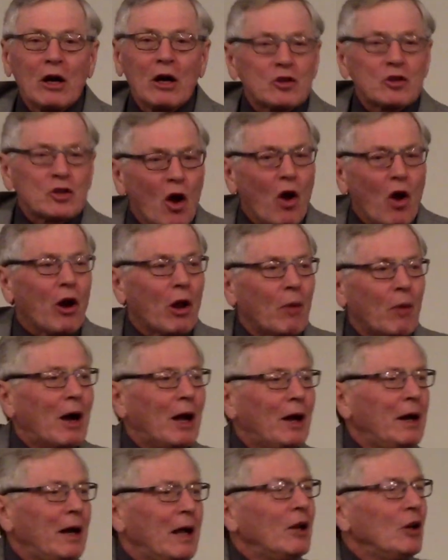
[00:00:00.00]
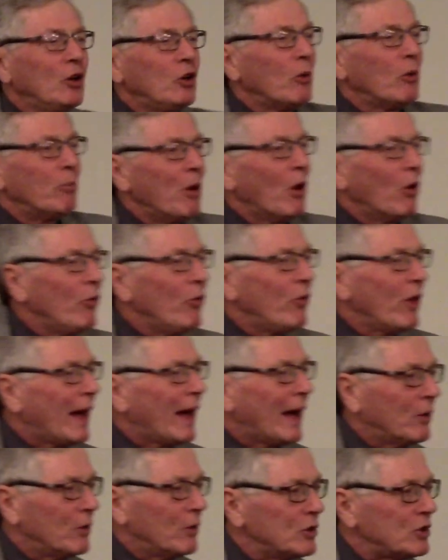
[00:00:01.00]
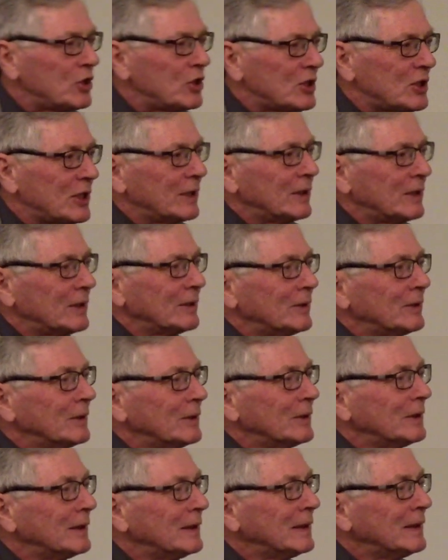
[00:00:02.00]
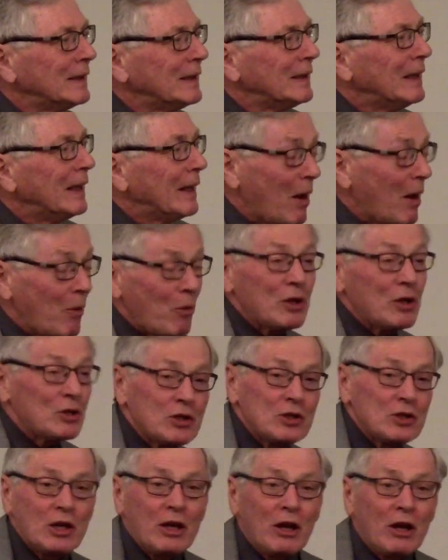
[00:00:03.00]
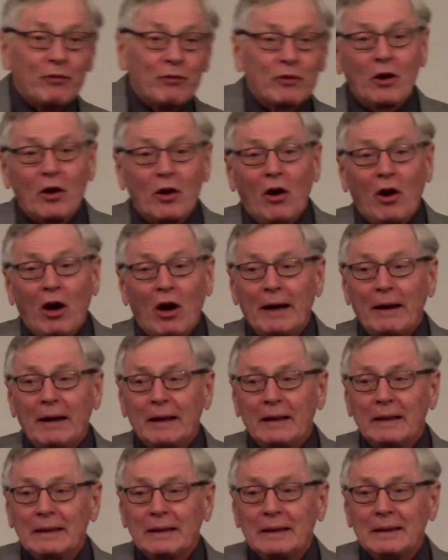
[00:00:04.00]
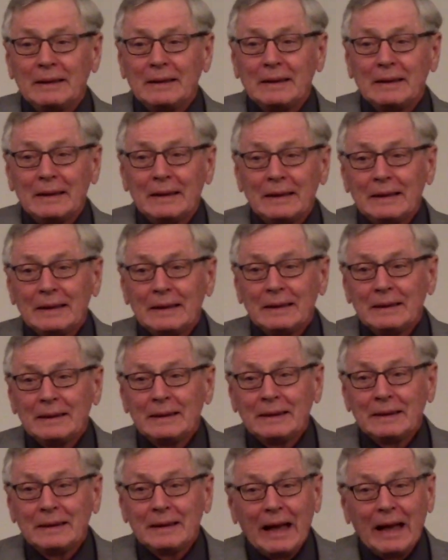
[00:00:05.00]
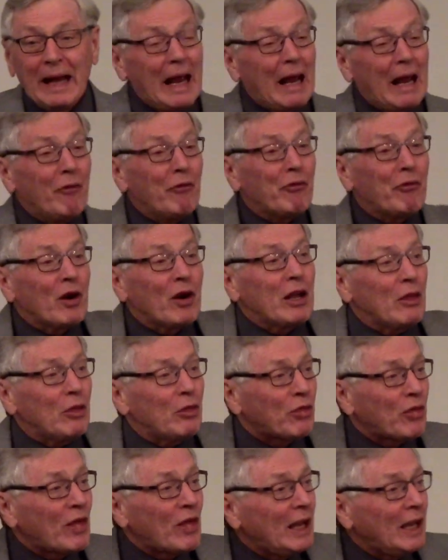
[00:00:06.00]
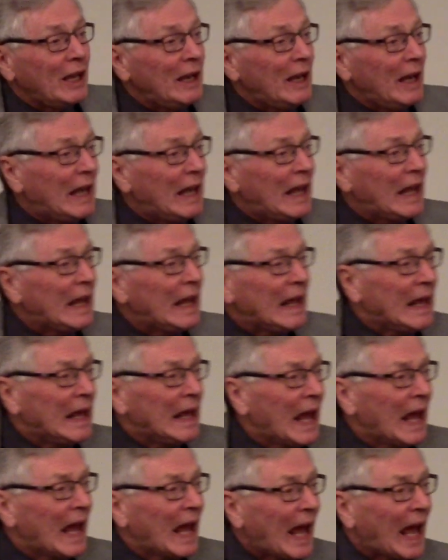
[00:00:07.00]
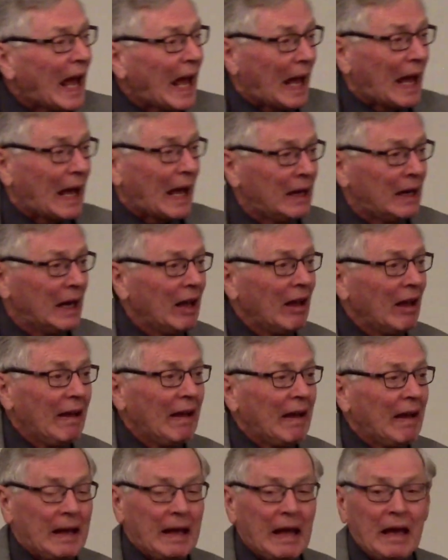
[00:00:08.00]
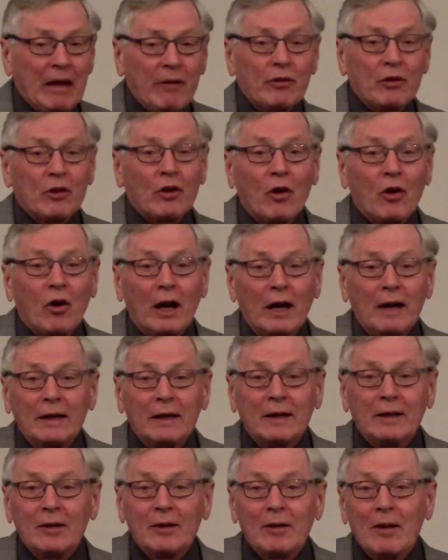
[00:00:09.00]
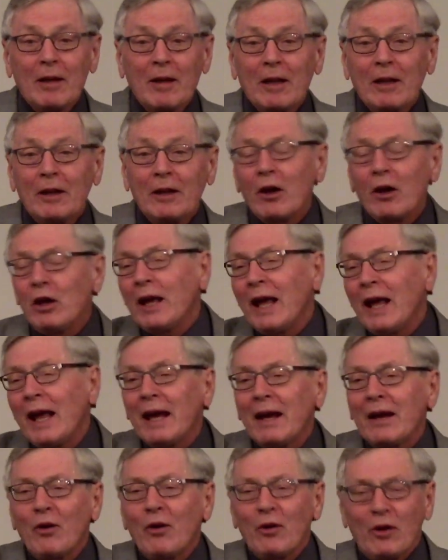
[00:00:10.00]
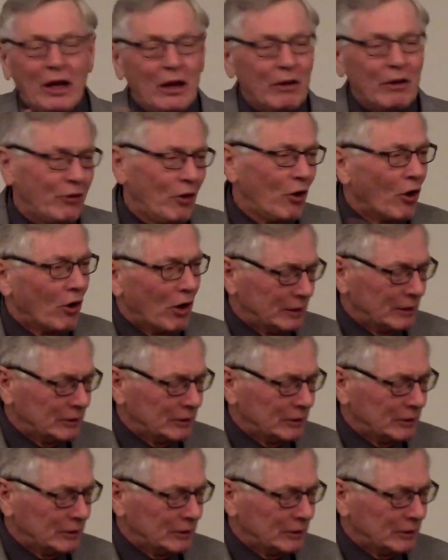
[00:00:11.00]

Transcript: Solomon to build the house. That was his gift to God. Everything he had, he gave to God. Now, you can't outgive God.